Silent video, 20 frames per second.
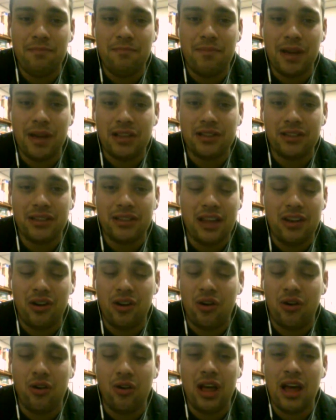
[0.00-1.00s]
Basically had a
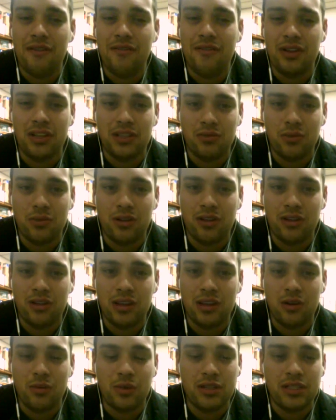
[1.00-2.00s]
whole evidence wall in
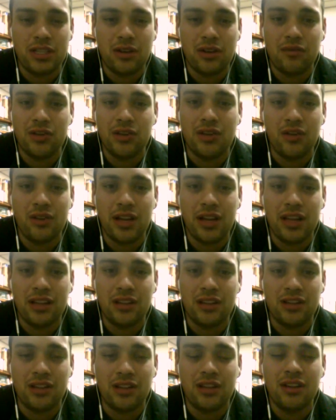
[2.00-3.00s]
there, which they
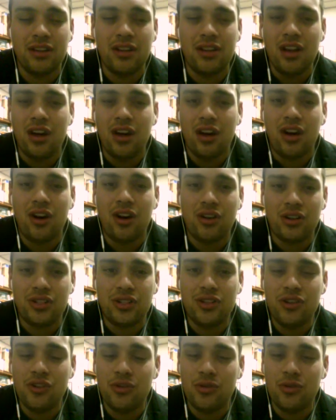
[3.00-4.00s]
relocated to
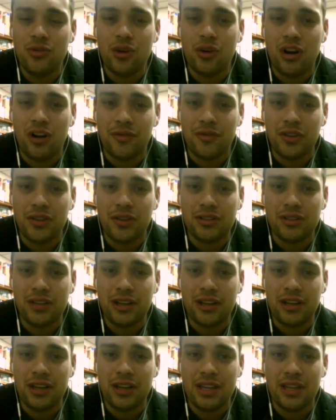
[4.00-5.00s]
Hart's new office,
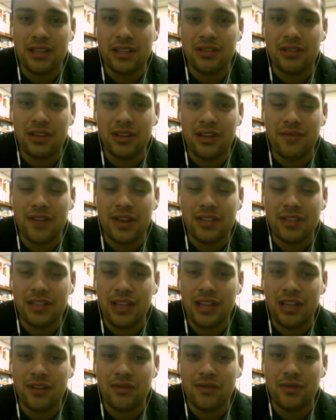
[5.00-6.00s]
his
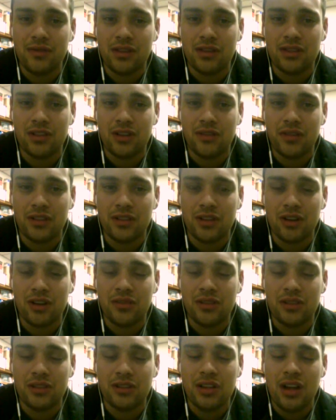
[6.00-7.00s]
investigative service
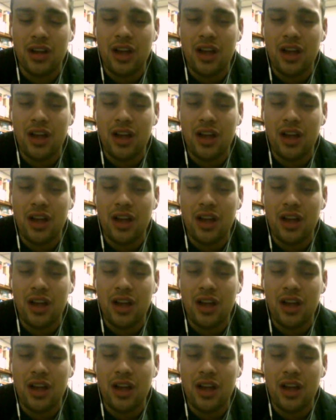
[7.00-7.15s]
office.